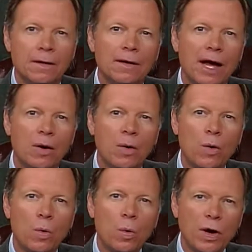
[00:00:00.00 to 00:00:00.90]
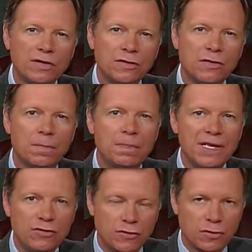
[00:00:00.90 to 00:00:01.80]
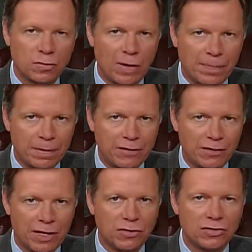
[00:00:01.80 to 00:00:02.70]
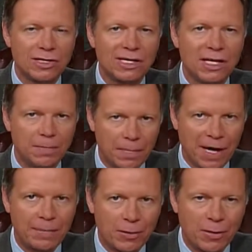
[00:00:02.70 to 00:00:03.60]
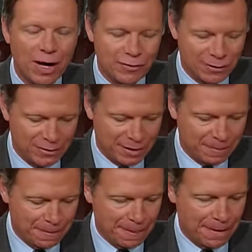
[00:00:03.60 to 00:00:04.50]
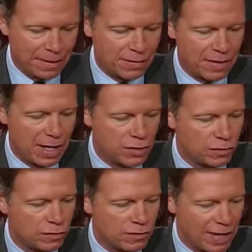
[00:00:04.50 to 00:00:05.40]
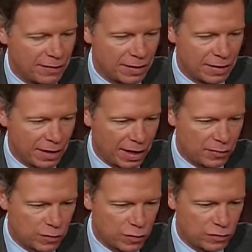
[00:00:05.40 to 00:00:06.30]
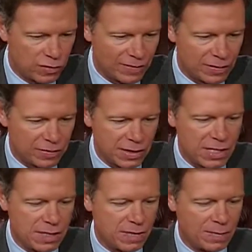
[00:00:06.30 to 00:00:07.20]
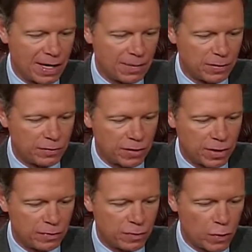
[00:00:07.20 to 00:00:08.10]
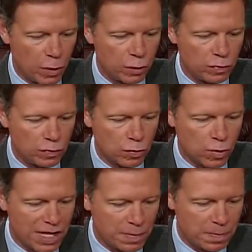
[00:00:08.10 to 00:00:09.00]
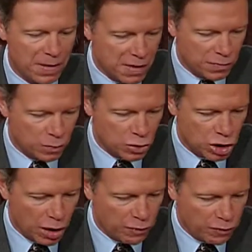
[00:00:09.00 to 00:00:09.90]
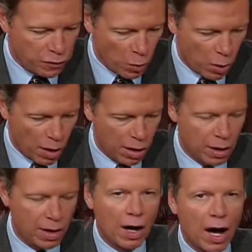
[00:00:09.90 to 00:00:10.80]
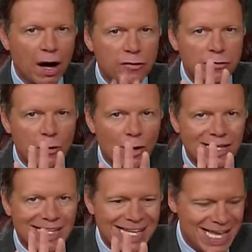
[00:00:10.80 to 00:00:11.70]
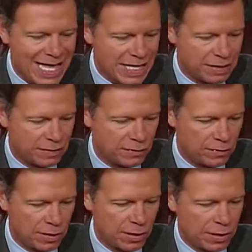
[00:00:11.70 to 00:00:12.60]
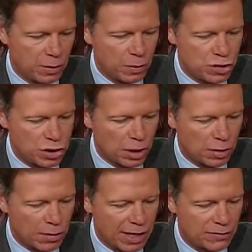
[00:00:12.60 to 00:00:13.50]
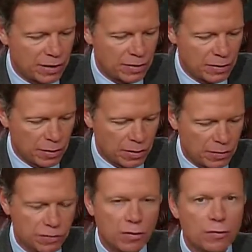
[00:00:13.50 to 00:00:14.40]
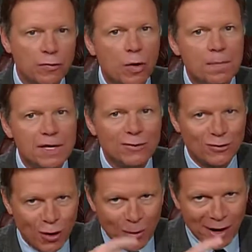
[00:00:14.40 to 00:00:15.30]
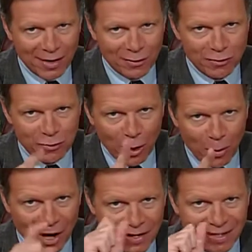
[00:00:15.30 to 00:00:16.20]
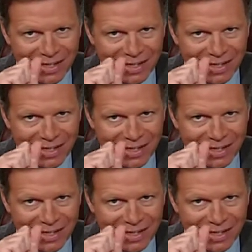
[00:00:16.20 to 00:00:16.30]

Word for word: Now, what does a beast represent in Bible prophecy? In Daniel 7 and verse 17, the Bible says, Those great beasts which are four are four kings which shall arise out of the earth. So the four beasts are what? Four what?